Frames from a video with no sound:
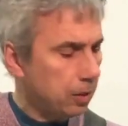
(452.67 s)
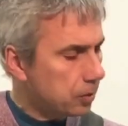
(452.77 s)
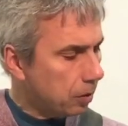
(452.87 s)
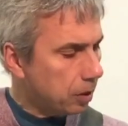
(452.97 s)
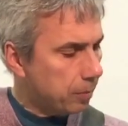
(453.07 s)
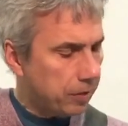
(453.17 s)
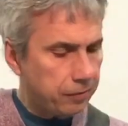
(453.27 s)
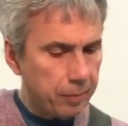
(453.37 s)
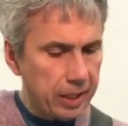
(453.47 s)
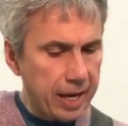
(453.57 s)
So coming
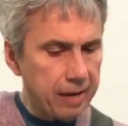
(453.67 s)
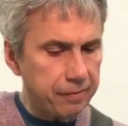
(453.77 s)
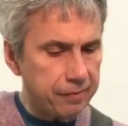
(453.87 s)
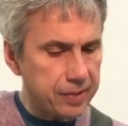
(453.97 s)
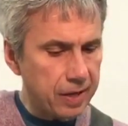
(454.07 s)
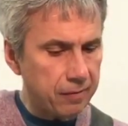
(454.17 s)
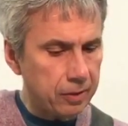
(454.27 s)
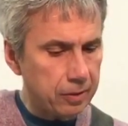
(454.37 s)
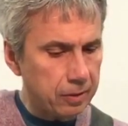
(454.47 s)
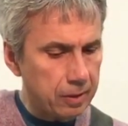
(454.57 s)
from the
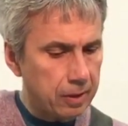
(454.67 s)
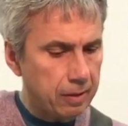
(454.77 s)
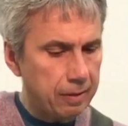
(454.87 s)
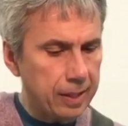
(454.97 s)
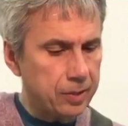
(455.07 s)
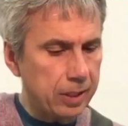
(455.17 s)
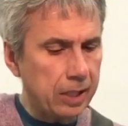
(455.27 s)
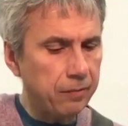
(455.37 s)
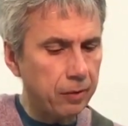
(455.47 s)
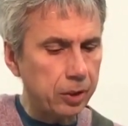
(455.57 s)
F7, that's an
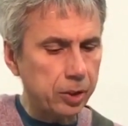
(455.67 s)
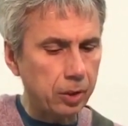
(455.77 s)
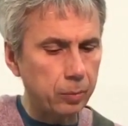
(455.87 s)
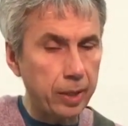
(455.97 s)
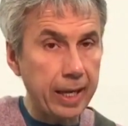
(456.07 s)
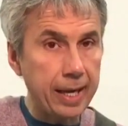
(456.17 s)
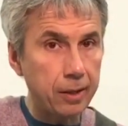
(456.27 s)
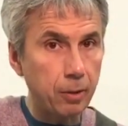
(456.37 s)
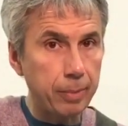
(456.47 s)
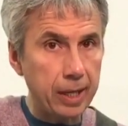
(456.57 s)
inversion with A
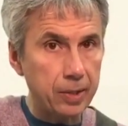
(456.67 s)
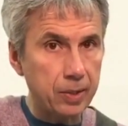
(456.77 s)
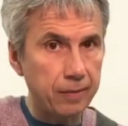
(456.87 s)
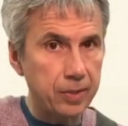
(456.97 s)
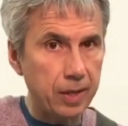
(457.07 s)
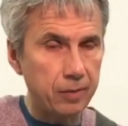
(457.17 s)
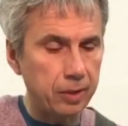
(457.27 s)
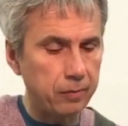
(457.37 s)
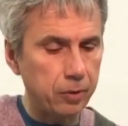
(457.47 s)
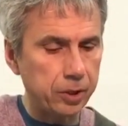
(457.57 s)
in the bass, F7
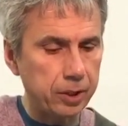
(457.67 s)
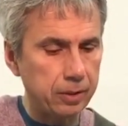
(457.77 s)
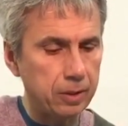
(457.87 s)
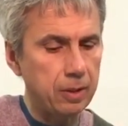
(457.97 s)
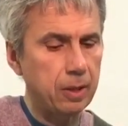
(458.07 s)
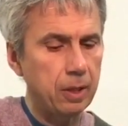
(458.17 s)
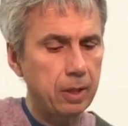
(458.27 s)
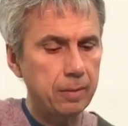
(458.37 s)
inversion.